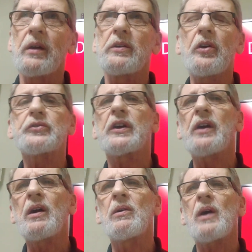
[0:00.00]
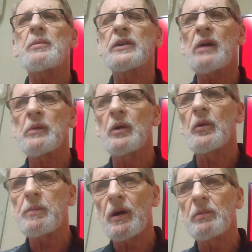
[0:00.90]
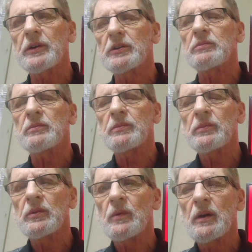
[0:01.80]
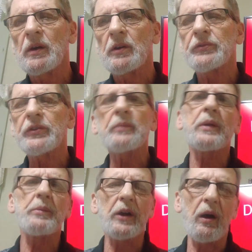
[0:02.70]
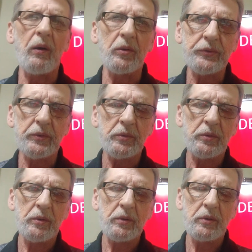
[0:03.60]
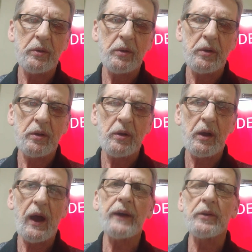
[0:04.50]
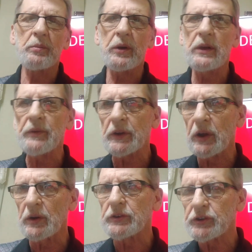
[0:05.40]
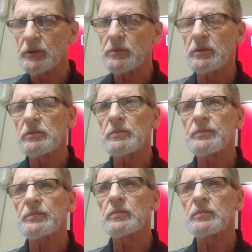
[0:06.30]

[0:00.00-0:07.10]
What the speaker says: Years ago, I became a Republican simply because I don't believe in killing children.